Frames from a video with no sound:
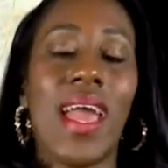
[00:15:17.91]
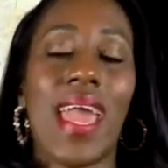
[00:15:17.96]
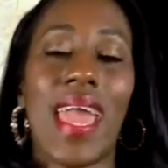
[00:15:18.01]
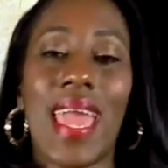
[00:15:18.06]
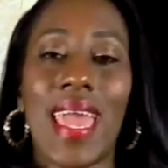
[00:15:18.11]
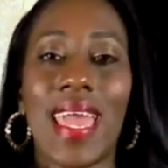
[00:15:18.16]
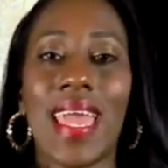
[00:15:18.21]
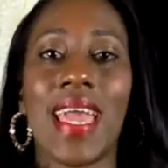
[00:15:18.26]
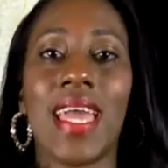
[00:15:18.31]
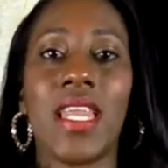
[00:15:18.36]

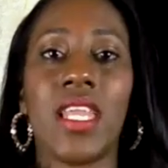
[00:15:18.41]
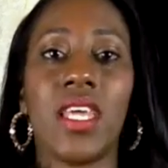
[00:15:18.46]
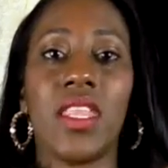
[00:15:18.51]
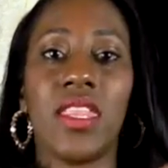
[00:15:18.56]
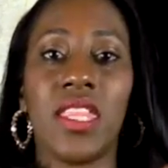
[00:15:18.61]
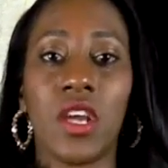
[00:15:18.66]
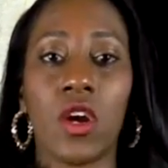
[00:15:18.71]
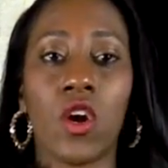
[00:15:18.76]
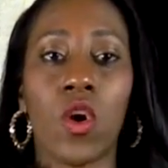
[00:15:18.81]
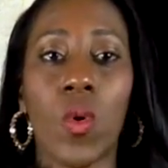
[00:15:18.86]
and
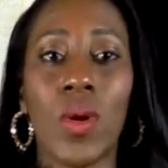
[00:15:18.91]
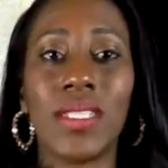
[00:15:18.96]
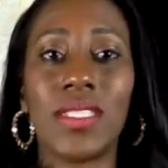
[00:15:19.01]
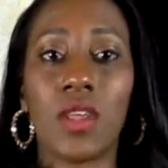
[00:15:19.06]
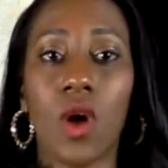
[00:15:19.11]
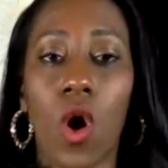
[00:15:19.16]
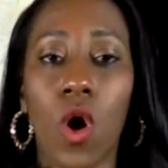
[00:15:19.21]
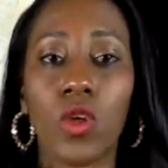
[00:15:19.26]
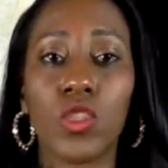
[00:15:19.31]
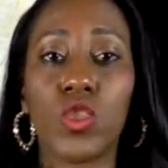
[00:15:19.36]
they're going
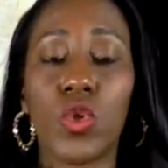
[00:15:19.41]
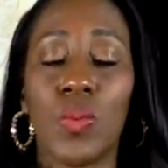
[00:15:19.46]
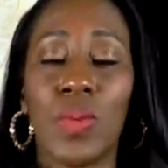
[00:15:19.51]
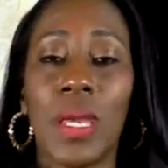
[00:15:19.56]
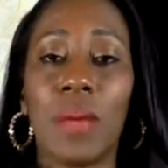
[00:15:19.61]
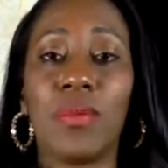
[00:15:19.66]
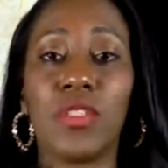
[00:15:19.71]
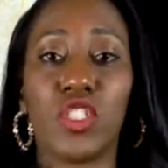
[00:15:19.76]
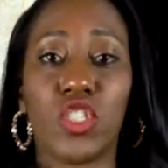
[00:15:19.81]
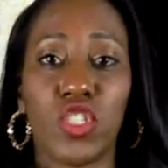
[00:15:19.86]
to also be
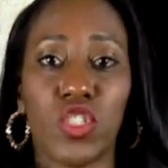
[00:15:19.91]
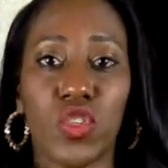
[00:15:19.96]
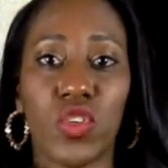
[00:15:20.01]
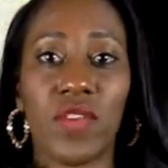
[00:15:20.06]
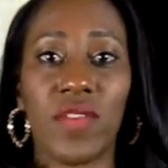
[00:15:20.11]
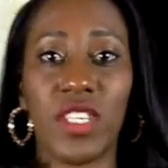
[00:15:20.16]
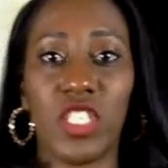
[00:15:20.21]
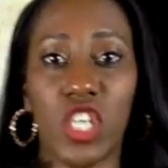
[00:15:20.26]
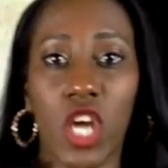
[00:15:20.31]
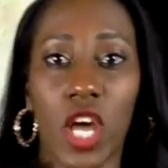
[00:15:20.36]
able to
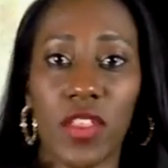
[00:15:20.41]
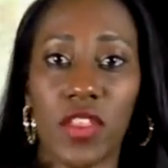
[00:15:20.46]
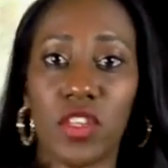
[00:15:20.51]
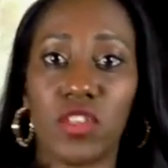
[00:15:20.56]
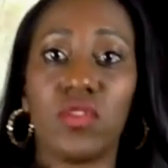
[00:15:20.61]
serve each other.